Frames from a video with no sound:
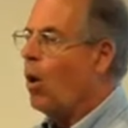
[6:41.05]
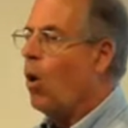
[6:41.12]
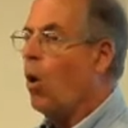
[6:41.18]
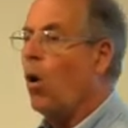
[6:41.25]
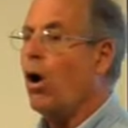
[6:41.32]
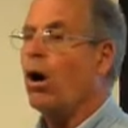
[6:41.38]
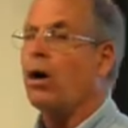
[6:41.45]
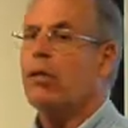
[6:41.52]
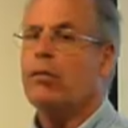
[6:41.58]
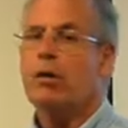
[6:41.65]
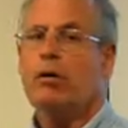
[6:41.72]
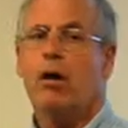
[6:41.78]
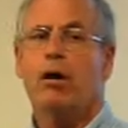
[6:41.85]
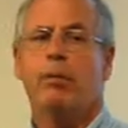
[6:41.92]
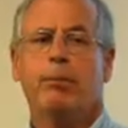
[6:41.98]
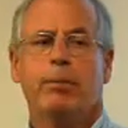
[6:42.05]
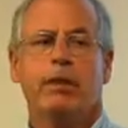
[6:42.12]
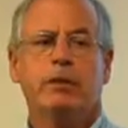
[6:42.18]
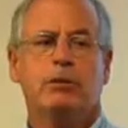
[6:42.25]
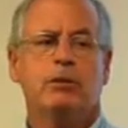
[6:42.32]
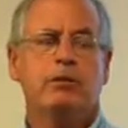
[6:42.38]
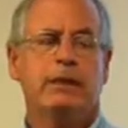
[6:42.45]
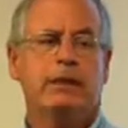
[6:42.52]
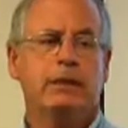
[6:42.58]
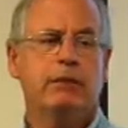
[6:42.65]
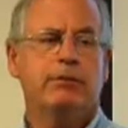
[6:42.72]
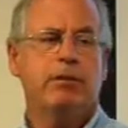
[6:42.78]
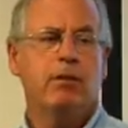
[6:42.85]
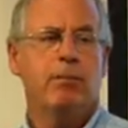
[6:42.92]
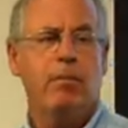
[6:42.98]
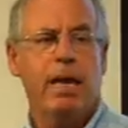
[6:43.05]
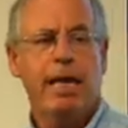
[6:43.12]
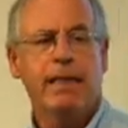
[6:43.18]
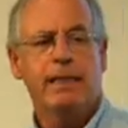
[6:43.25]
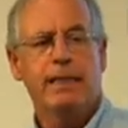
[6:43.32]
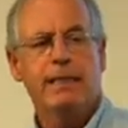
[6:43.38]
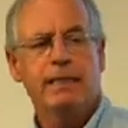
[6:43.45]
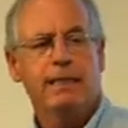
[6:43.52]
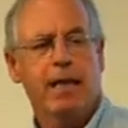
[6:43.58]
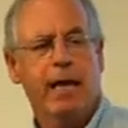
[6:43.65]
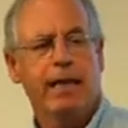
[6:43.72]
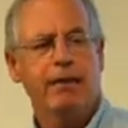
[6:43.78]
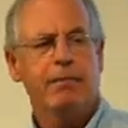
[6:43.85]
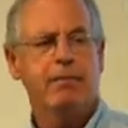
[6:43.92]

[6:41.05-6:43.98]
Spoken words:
or they're too easy for the maid to decide,